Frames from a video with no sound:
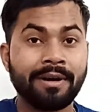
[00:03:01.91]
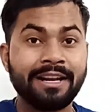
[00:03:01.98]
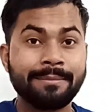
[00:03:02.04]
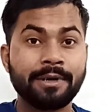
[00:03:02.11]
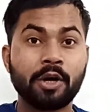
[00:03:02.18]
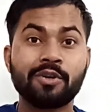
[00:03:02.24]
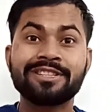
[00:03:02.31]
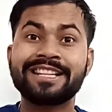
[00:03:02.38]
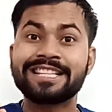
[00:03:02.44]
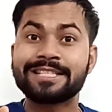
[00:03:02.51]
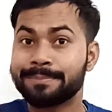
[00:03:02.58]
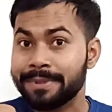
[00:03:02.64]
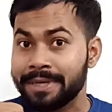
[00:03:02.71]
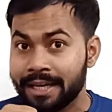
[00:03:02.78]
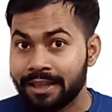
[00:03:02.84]
because they
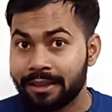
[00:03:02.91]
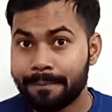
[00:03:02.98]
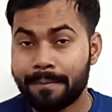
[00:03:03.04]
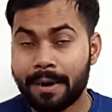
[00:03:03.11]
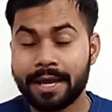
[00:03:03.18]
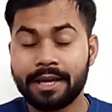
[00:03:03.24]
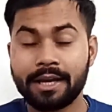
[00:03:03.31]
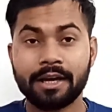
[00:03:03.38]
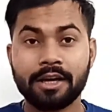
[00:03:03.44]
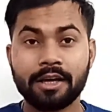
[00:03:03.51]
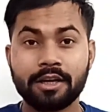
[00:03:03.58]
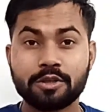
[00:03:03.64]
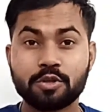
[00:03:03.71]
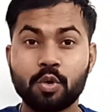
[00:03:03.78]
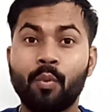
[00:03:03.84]
speak in the mic.
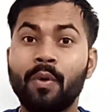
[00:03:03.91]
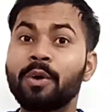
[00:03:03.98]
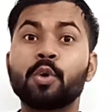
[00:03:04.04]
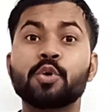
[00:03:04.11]
So what